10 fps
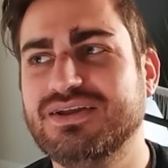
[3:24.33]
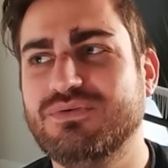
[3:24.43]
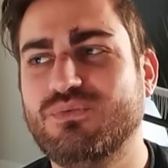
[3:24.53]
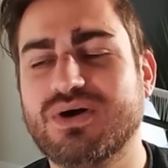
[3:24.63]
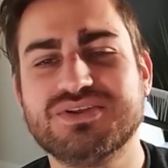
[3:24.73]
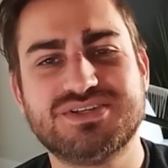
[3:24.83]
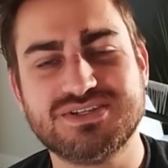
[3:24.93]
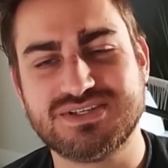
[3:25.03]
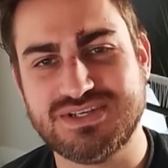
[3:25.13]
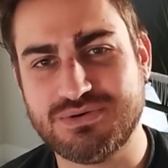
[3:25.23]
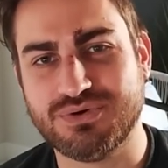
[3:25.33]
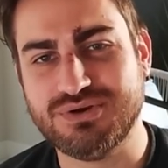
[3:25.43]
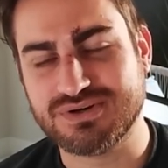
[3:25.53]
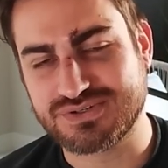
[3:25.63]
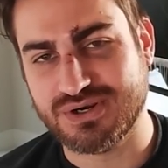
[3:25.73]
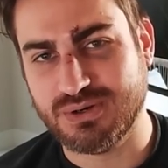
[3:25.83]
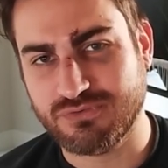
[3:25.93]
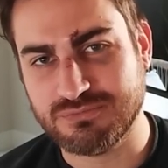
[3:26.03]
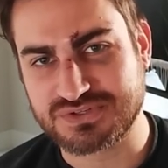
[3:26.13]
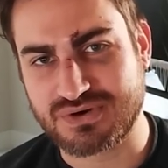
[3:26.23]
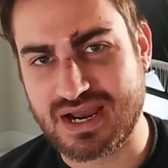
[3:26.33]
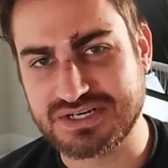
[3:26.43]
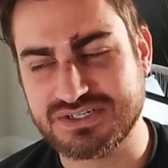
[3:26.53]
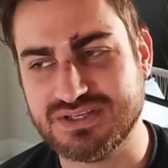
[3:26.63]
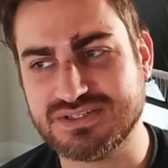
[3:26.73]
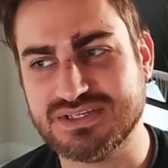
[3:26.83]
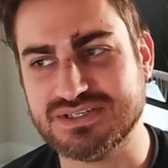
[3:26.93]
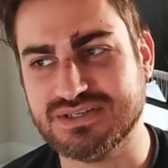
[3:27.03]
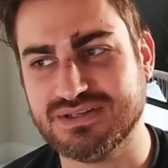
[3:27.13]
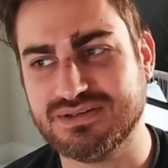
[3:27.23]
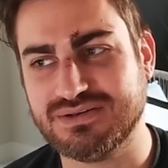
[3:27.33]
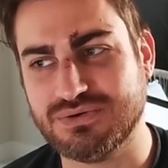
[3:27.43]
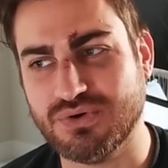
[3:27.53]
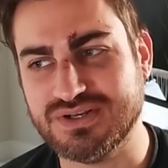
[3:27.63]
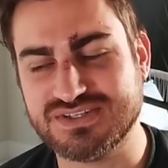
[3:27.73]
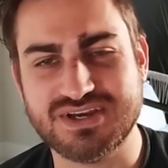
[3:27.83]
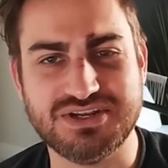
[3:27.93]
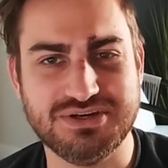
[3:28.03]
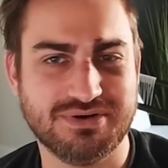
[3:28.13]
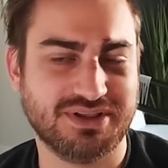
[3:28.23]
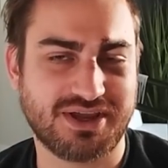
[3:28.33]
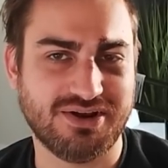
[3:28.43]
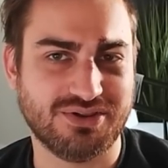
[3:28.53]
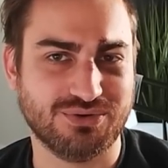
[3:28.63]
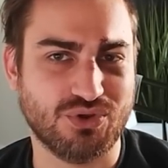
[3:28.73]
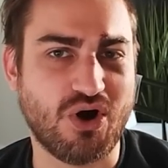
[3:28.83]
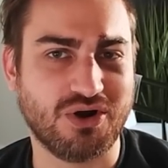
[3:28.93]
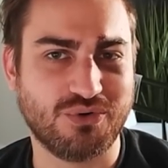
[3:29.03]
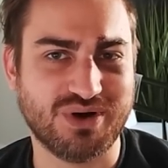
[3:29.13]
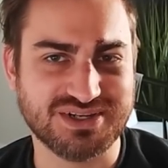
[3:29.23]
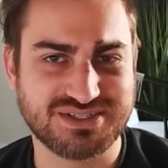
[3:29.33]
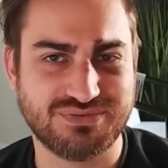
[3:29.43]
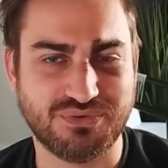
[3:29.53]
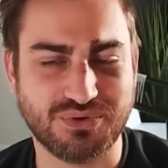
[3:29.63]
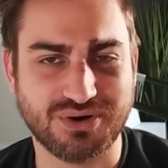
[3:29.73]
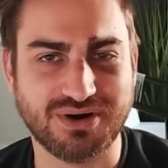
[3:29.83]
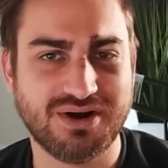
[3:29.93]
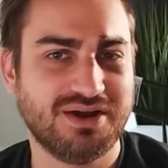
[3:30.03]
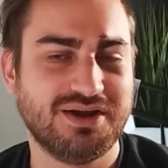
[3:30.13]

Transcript: well, this is a sequel and you are starting over from scratch, this isn't going to send you on like another long quest for